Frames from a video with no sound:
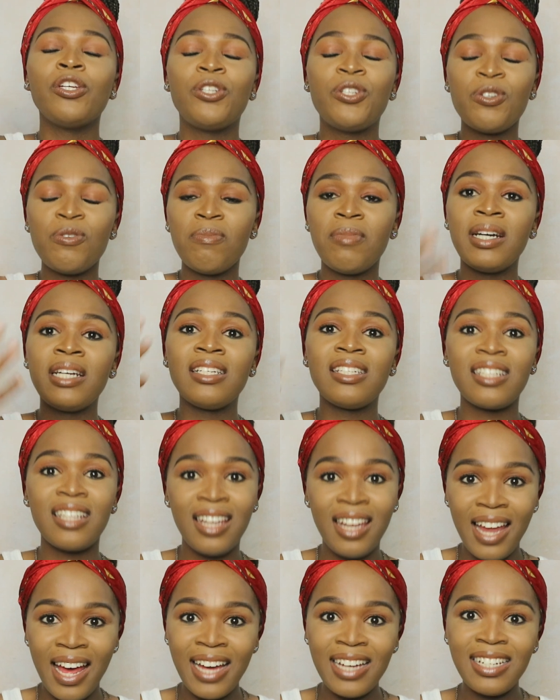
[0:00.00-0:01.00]
too
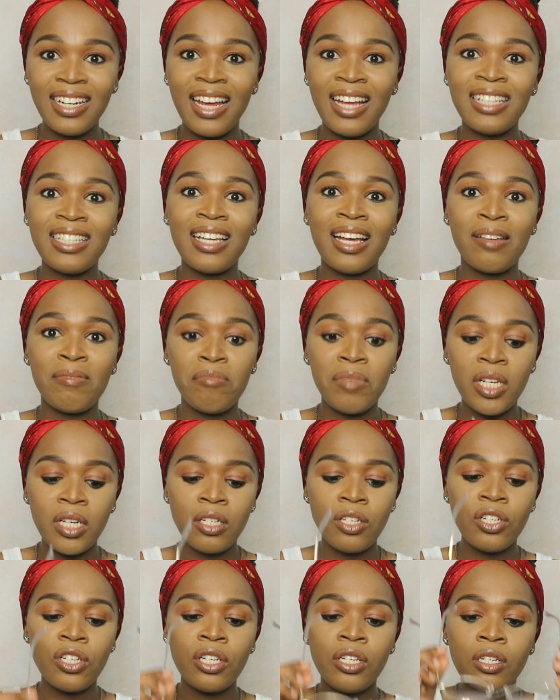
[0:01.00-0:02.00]
much light, as I
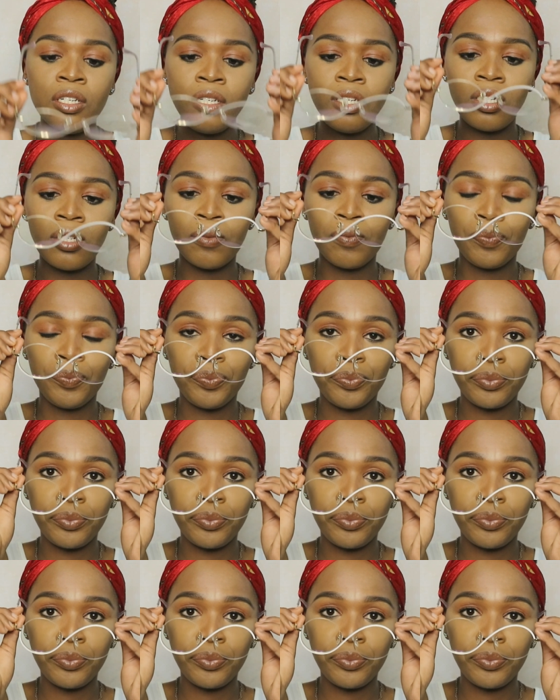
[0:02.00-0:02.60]
mentioned.